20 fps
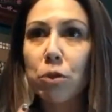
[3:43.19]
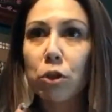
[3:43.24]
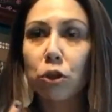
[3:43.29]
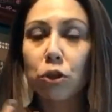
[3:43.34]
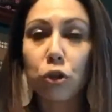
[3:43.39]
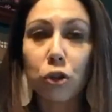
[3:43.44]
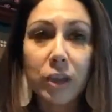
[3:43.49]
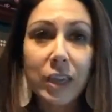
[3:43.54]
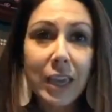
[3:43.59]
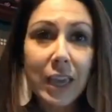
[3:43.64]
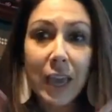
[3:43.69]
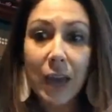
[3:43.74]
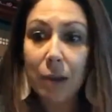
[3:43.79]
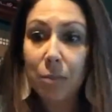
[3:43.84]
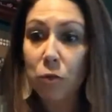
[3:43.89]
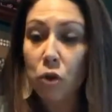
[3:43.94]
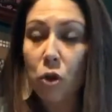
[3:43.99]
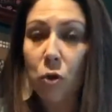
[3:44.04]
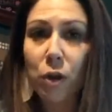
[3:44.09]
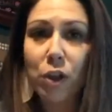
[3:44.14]
looking and
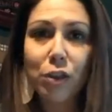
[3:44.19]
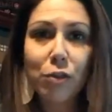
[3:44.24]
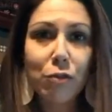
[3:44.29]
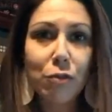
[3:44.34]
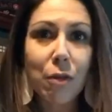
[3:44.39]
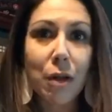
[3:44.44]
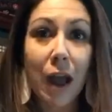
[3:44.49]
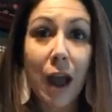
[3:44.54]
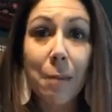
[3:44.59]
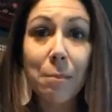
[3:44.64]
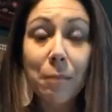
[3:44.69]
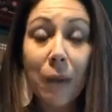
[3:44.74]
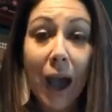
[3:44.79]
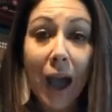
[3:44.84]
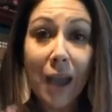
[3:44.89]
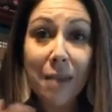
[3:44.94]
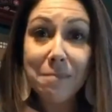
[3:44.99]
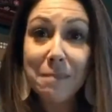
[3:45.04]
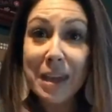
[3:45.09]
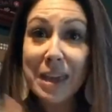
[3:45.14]
I'm going through and
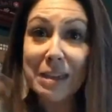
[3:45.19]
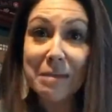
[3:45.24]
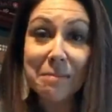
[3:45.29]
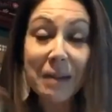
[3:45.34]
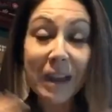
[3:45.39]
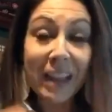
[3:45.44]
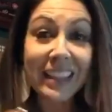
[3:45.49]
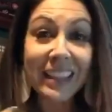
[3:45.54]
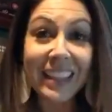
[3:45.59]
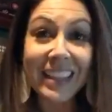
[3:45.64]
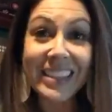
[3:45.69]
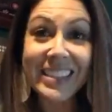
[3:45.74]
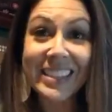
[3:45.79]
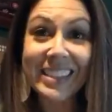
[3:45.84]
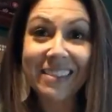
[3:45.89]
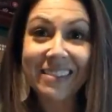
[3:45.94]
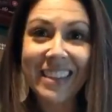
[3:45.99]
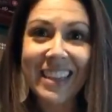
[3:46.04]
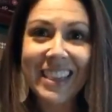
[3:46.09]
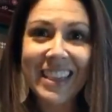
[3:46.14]
I'm making my
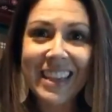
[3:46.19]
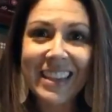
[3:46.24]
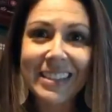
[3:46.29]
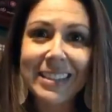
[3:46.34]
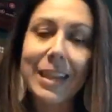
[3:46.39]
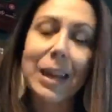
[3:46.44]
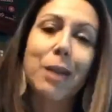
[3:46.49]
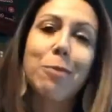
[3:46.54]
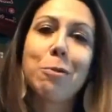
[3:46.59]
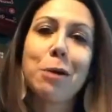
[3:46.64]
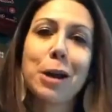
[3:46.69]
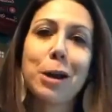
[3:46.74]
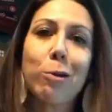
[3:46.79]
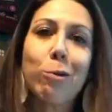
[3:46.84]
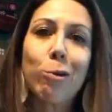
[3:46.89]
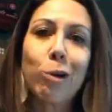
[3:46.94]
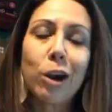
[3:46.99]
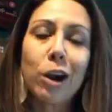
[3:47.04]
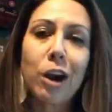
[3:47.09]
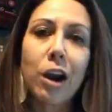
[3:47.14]
list of the things that I want to
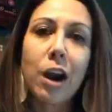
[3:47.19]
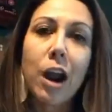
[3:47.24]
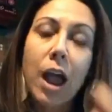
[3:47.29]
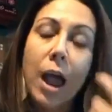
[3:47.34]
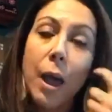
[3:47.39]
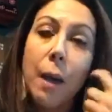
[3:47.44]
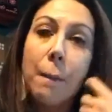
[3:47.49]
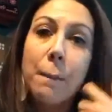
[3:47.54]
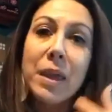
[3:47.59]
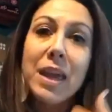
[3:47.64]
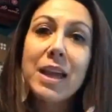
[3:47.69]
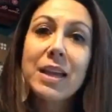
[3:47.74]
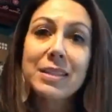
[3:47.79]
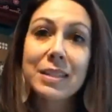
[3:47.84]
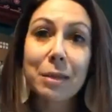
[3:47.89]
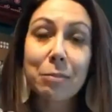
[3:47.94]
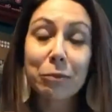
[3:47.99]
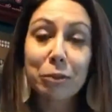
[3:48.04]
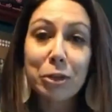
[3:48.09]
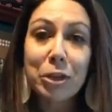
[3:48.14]
order, because
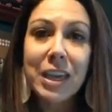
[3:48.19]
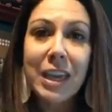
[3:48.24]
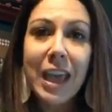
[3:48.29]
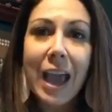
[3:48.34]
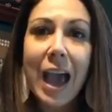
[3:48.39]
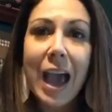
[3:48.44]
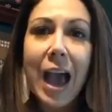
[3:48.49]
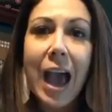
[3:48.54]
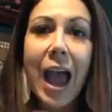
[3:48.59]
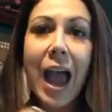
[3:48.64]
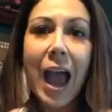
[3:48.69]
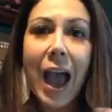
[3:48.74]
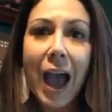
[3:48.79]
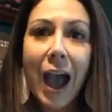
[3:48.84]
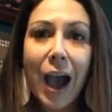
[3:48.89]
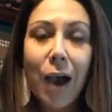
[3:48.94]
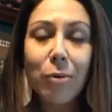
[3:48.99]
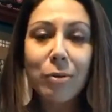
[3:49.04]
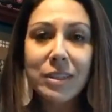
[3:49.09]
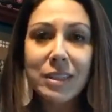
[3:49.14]
I'm looking at
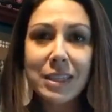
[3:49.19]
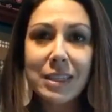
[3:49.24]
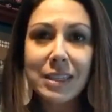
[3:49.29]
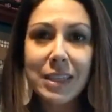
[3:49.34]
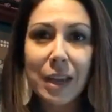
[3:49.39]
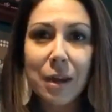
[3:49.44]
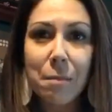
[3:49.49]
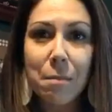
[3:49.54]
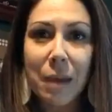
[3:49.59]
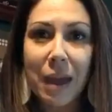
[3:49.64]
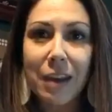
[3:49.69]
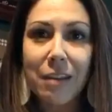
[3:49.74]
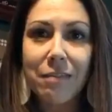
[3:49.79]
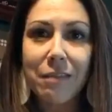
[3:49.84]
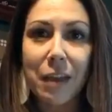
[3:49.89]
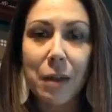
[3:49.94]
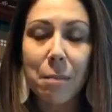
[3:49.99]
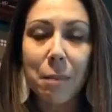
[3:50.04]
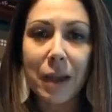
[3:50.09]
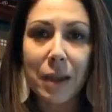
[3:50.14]
how is this going to
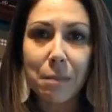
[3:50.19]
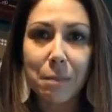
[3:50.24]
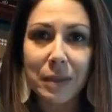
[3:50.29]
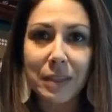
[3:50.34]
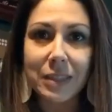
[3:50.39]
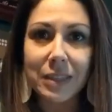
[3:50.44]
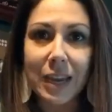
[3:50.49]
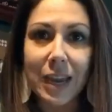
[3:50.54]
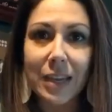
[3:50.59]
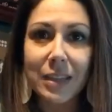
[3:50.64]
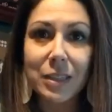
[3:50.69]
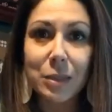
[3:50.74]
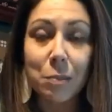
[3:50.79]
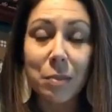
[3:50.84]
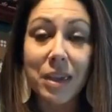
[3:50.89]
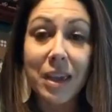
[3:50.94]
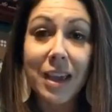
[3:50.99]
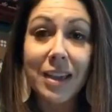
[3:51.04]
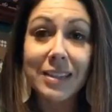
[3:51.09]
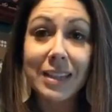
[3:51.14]
benefit my business,
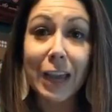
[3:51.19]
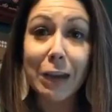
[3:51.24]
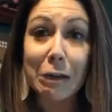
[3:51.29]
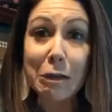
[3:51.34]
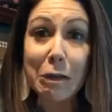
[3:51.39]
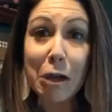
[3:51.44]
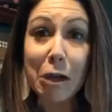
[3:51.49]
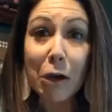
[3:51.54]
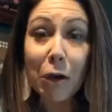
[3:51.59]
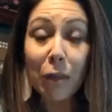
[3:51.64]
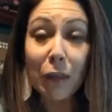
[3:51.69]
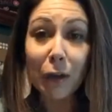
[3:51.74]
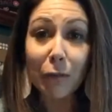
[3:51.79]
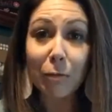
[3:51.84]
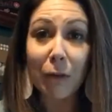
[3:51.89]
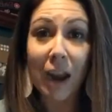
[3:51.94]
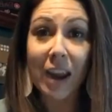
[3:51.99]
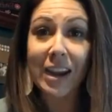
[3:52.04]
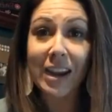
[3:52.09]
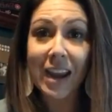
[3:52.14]
because I know that
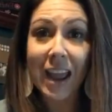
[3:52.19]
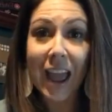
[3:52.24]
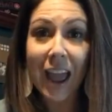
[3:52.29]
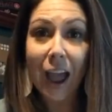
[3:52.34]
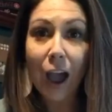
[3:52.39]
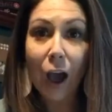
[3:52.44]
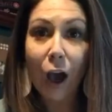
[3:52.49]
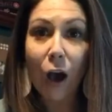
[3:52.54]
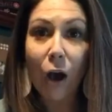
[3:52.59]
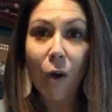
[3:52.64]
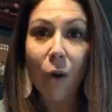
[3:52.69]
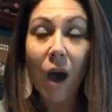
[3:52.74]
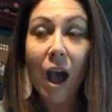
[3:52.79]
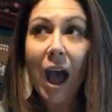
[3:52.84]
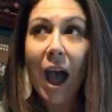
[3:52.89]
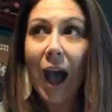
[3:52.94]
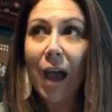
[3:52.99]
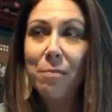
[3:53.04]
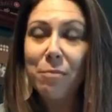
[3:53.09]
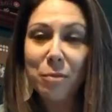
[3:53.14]
right now
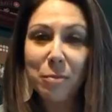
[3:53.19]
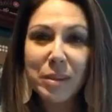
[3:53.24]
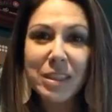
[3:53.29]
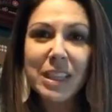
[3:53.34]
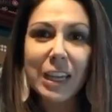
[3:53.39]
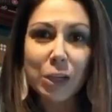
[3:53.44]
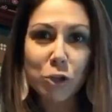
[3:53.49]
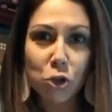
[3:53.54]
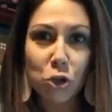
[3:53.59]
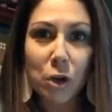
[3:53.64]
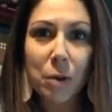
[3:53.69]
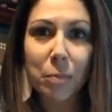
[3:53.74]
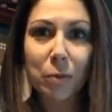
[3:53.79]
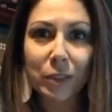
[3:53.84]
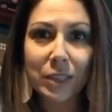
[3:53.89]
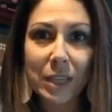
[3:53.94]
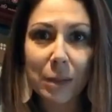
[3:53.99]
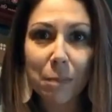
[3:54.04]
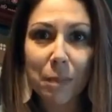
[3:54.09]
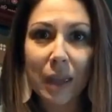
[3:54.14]
I'm almost like
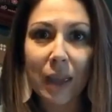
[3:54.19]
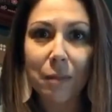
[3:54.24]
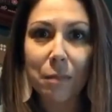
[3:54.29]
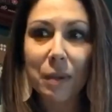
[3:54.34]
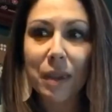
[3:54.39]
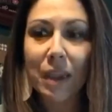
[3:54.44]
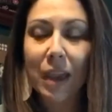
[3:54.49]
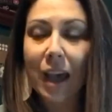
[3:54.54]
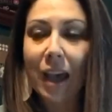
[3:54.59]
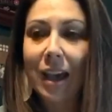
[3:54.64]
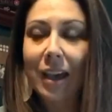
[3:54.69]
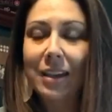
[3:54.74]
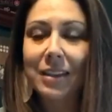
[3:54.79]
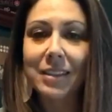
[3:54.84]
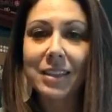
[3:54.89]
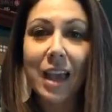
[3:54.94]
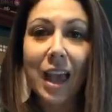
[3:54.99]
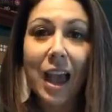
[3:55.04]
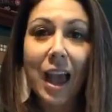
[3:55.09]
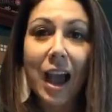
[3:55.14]
triple dipping, because